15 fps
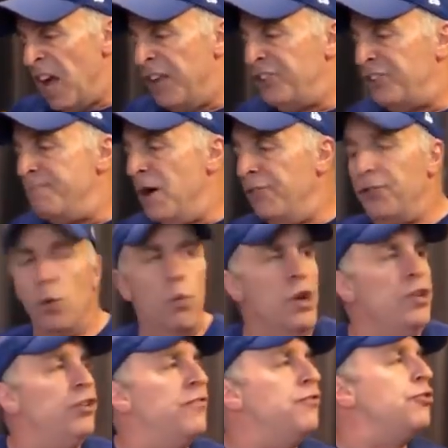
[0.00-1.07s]
I smell the
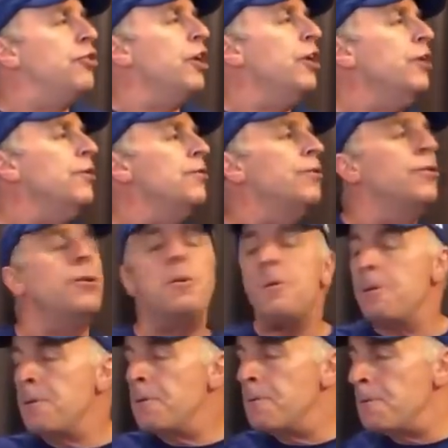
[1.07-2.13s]
winds of change.
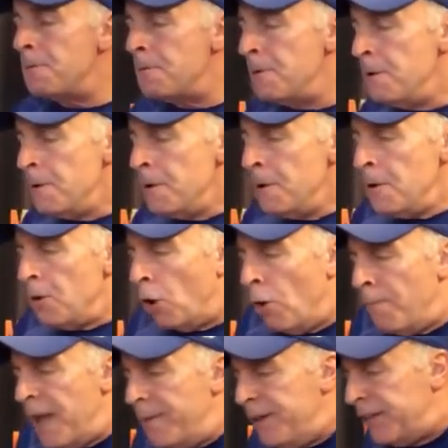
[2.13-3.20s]

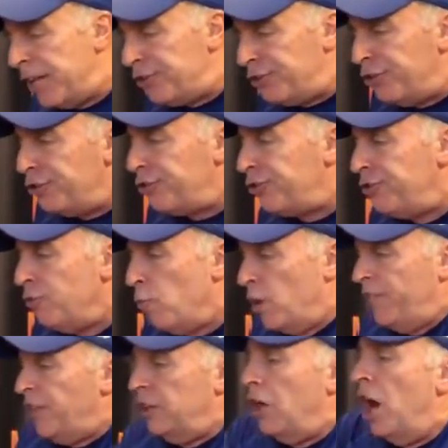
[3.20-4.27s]
Or maybe that's just
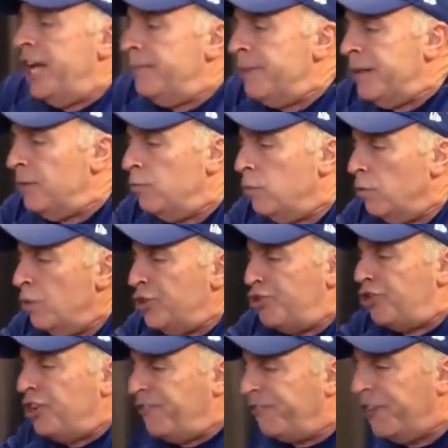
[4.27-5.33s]
one of the linemen with
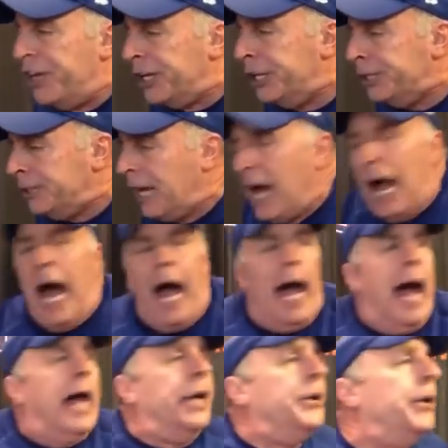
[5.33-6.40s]
shit finger. I,
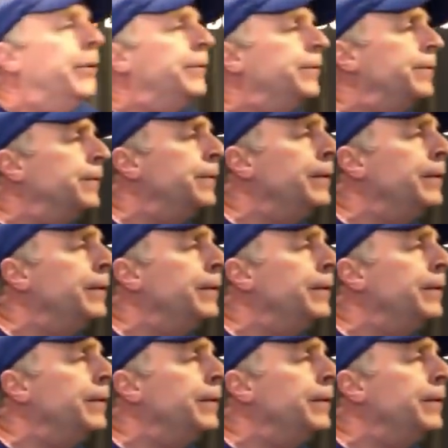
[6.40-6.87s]
I don't know.